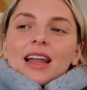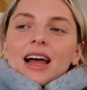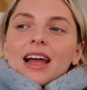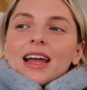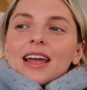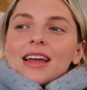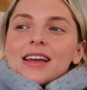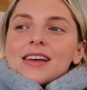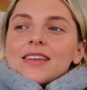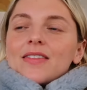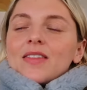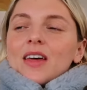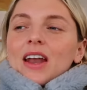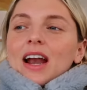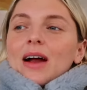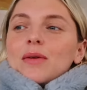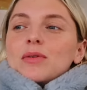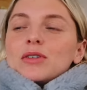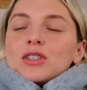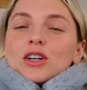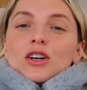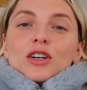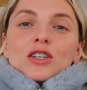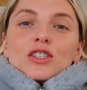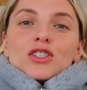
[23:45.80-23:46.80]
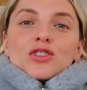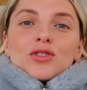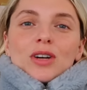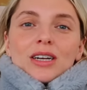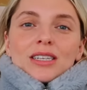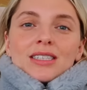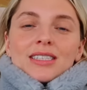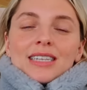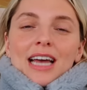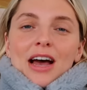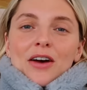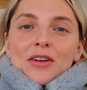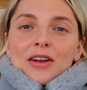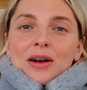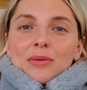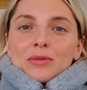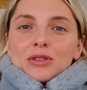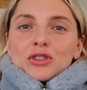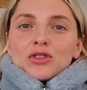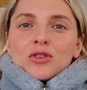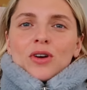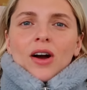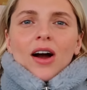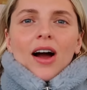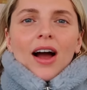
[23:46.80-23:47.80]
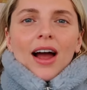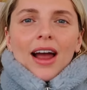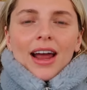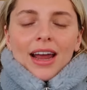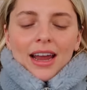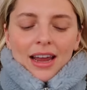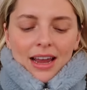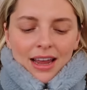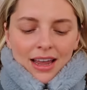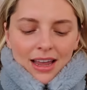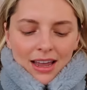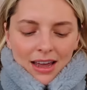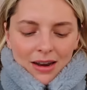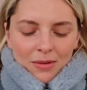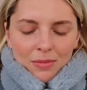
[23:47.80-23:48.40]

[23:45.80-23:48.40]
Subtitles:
like that I was all stressed out and I was crying,